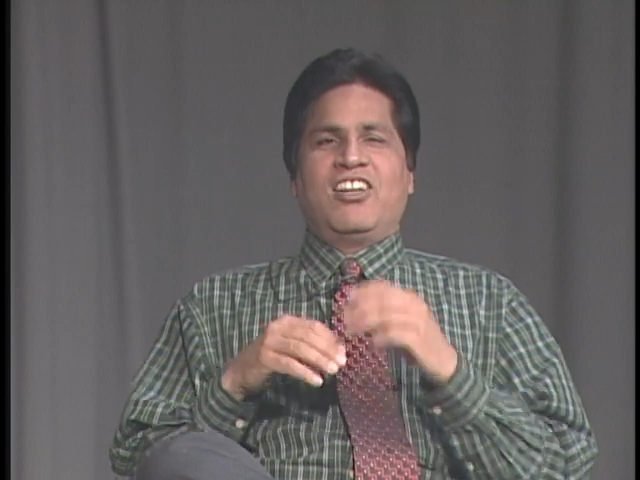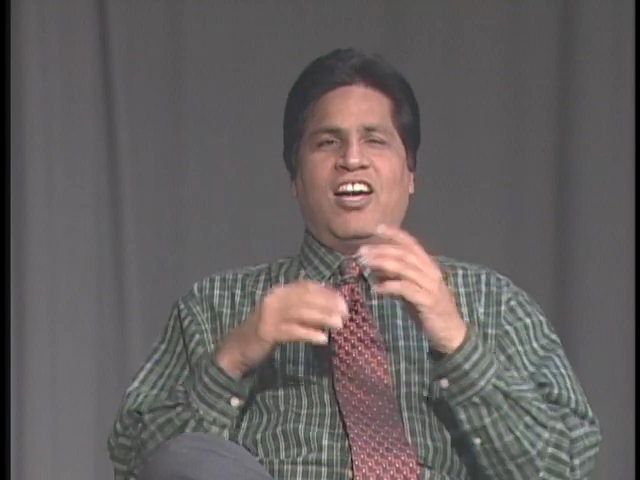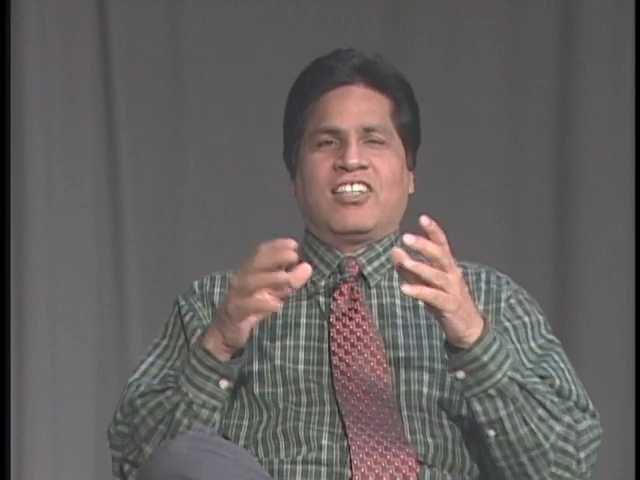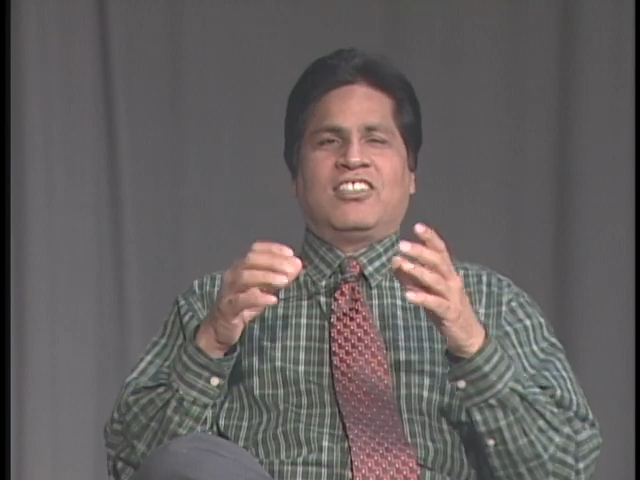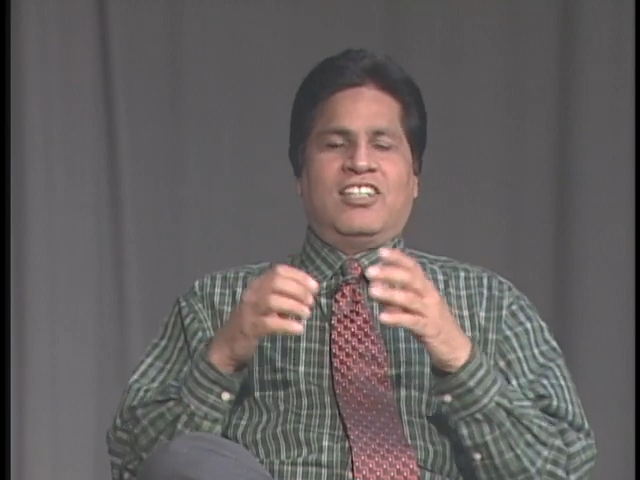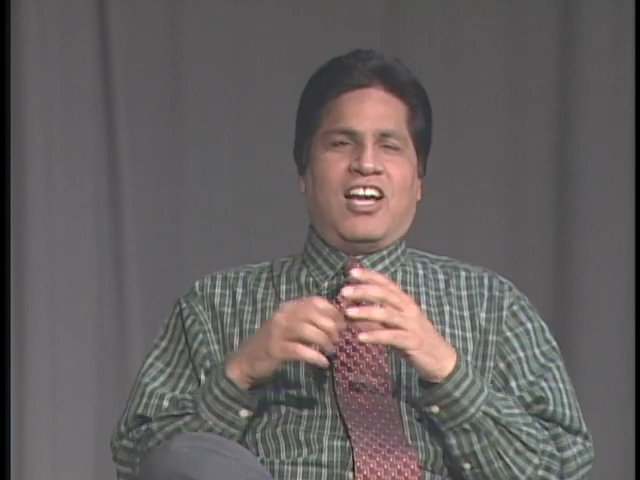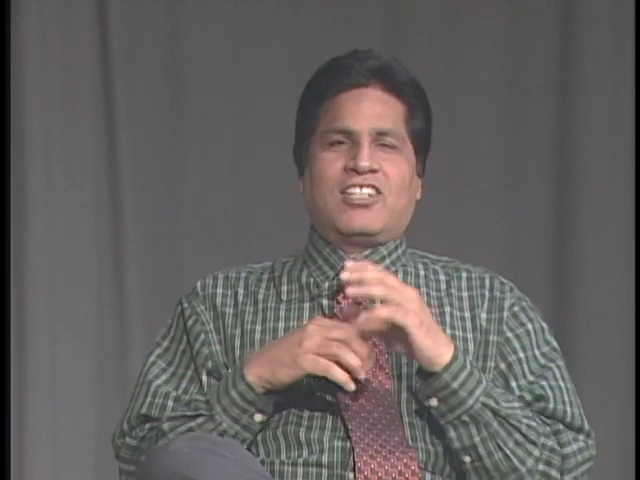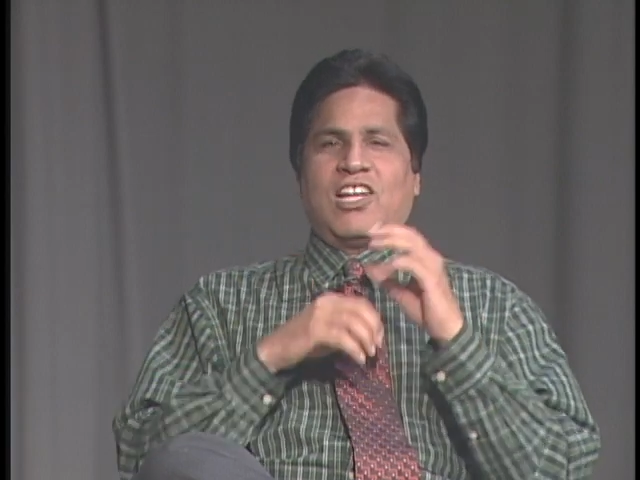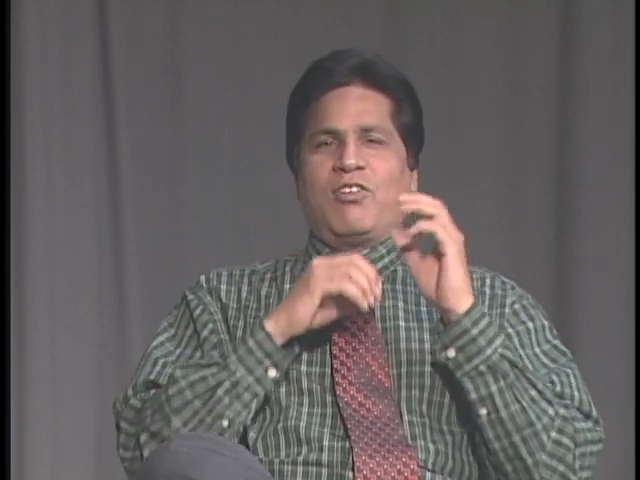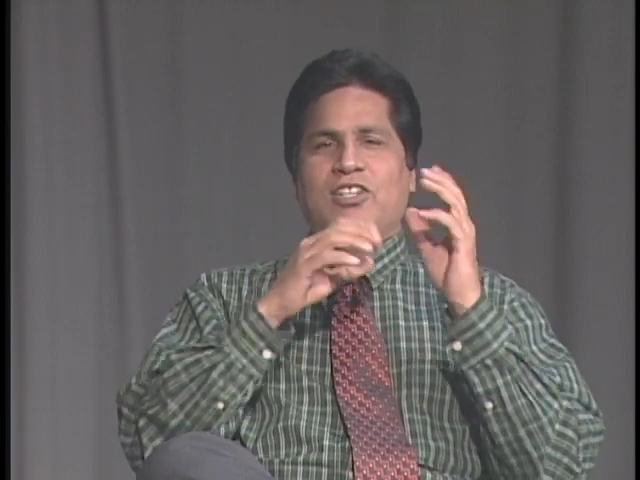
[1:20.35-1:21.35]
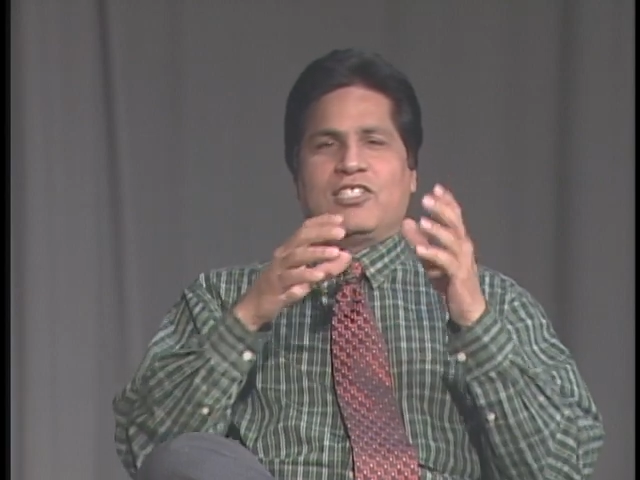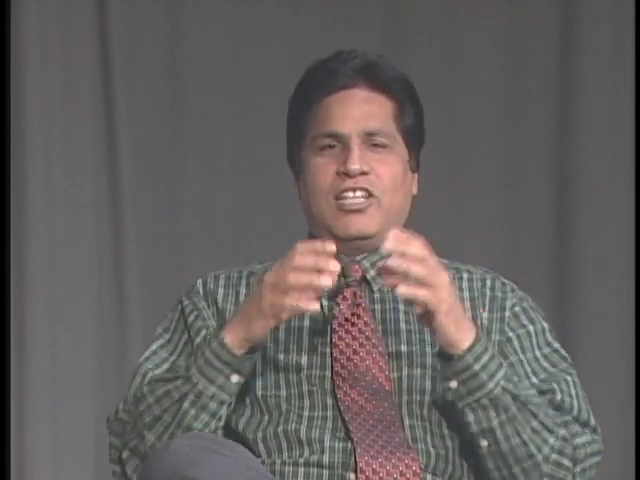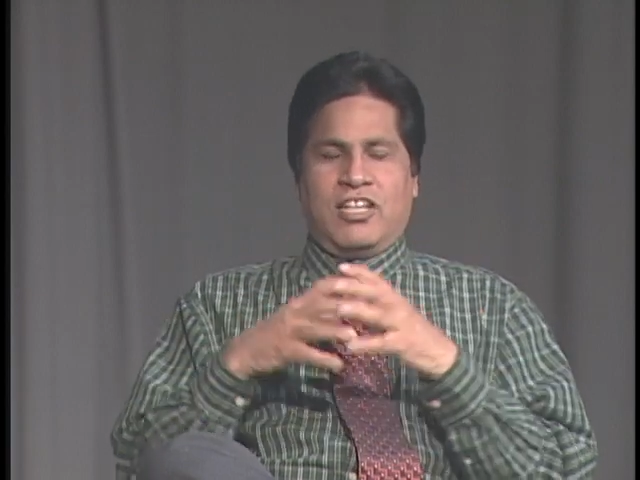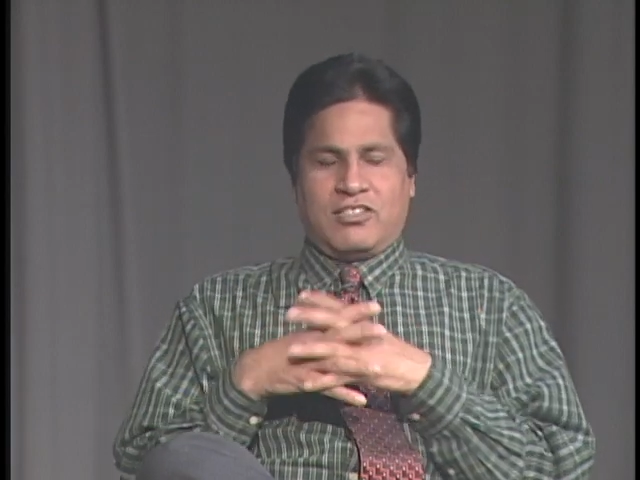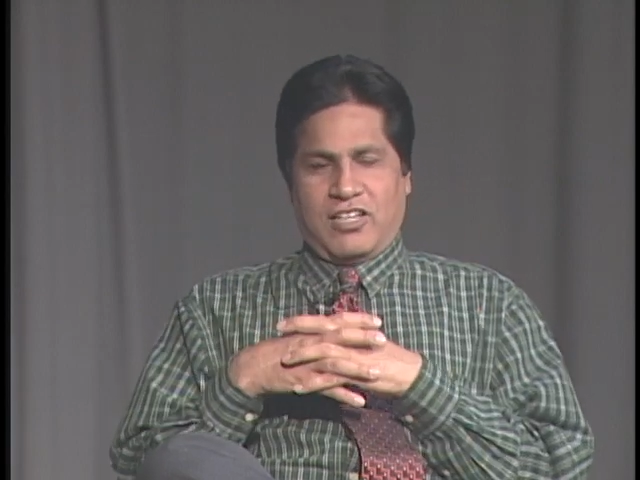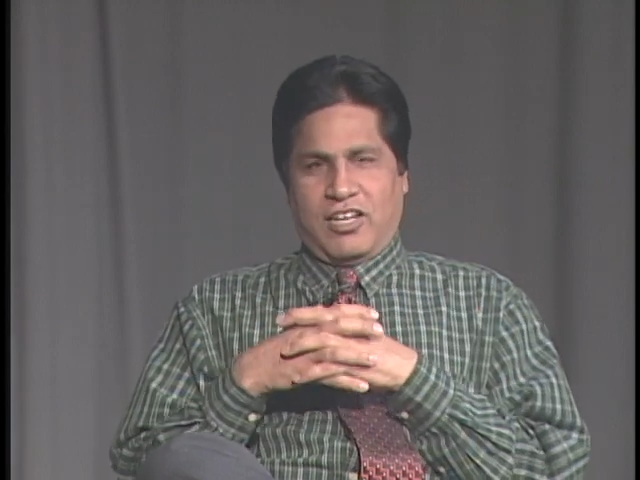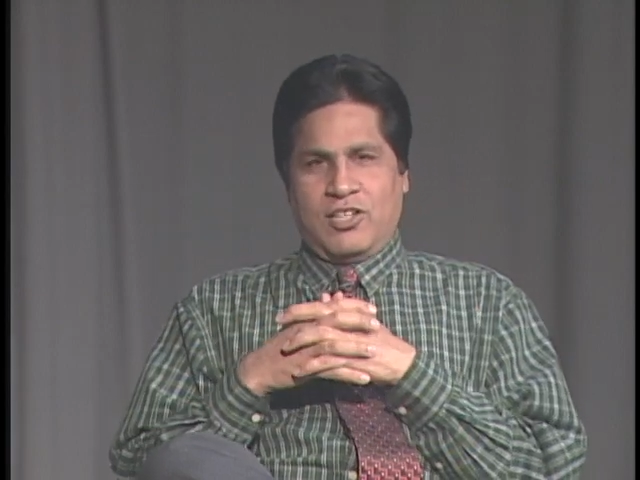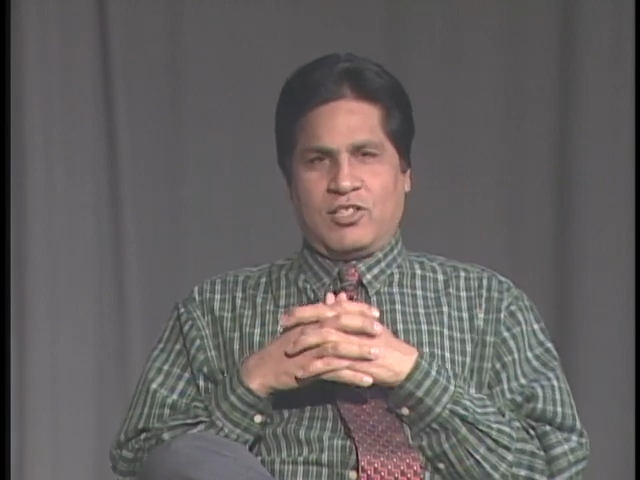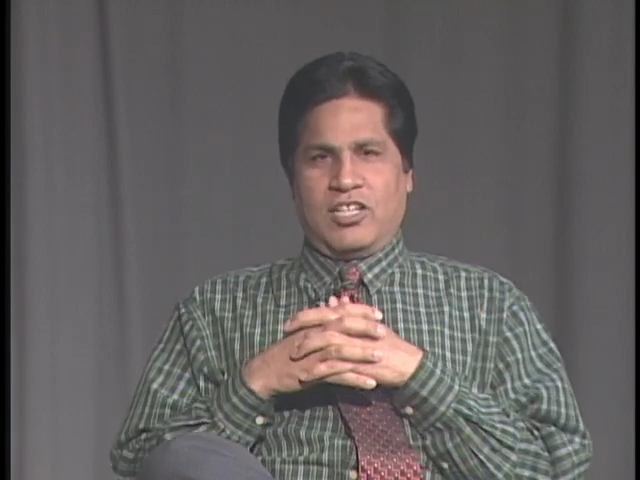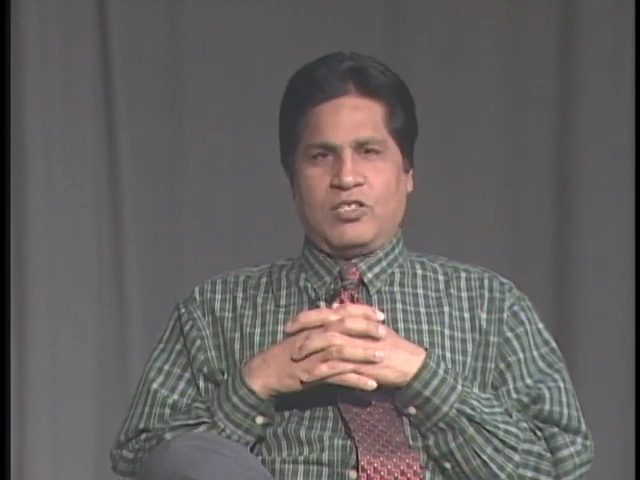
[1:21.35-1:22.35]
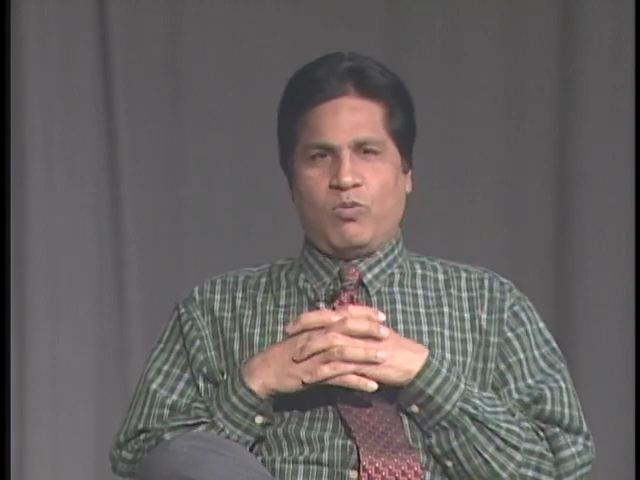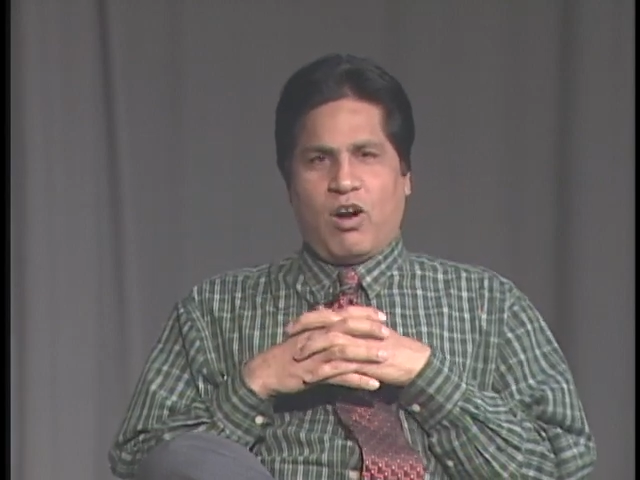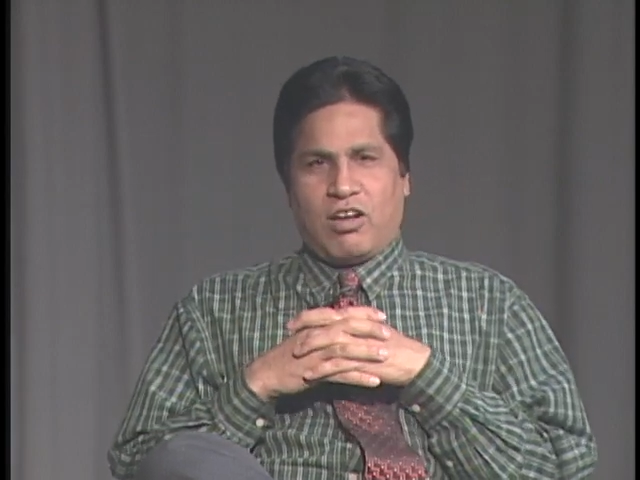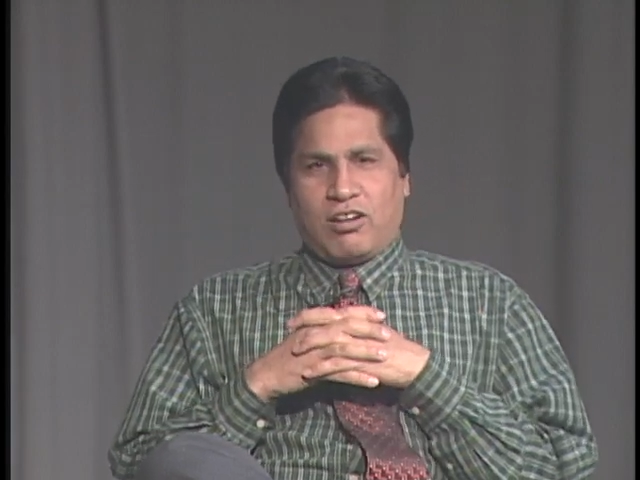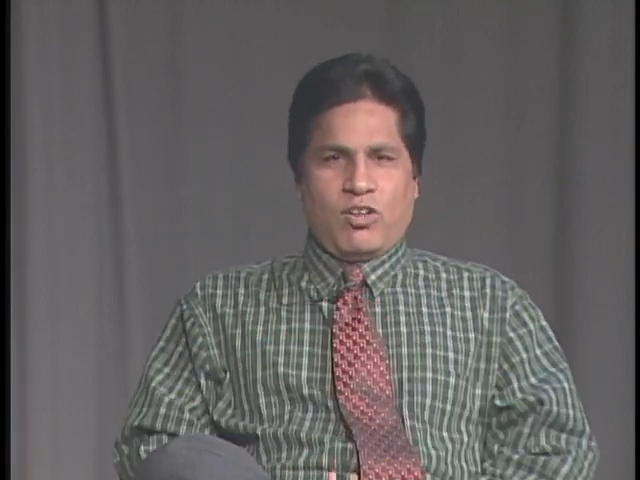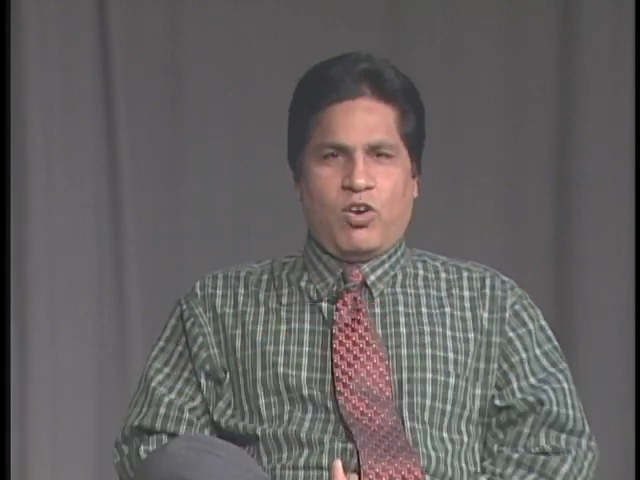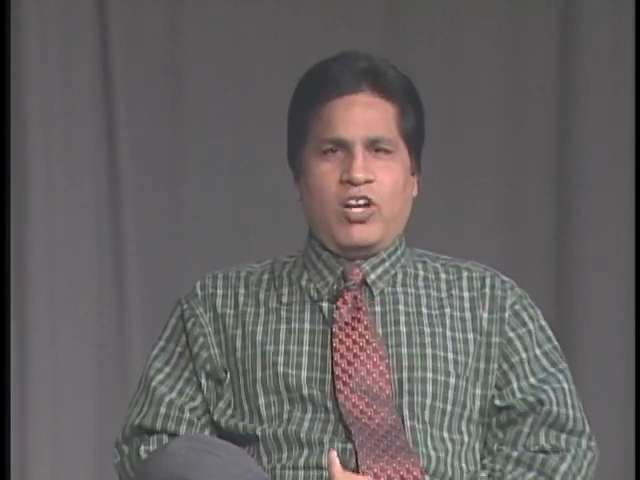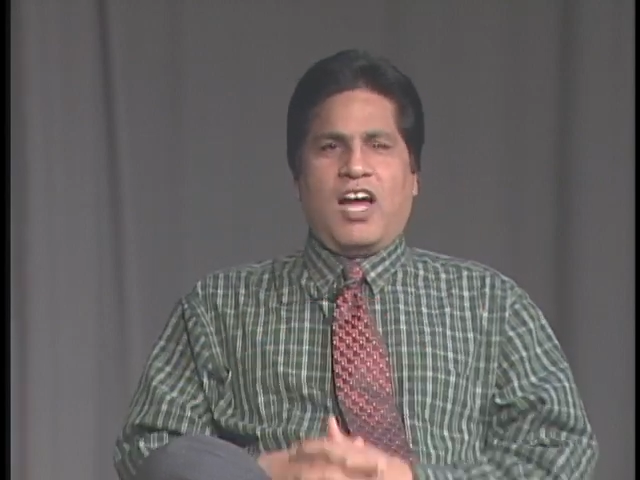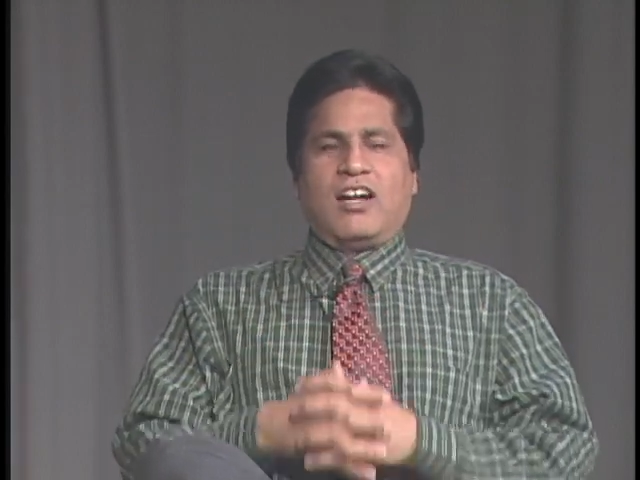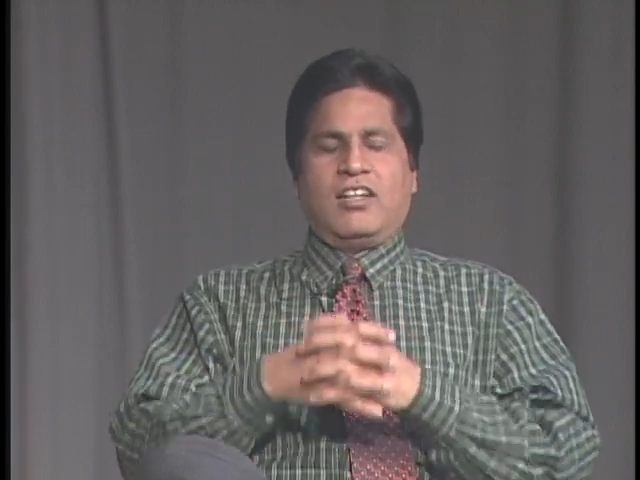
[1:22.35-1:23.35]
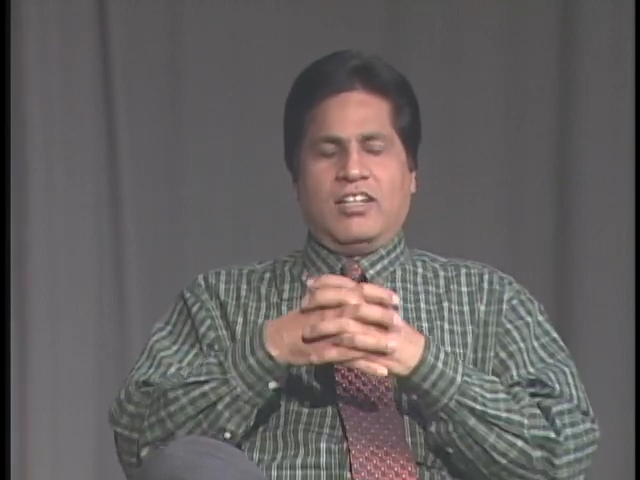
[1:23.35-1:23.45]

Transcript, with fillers: knock knock down his, his, his, uh, his wall or knock